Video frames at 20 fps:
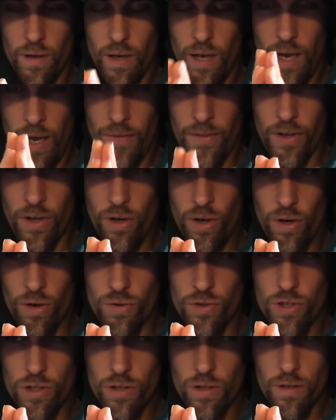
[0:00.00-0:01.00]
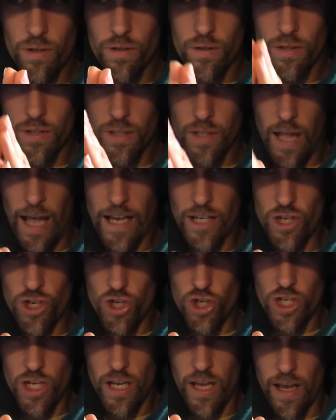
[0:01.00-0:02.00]
on the coach slash
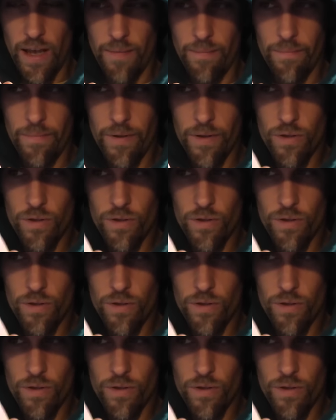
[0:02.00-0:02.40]
GM,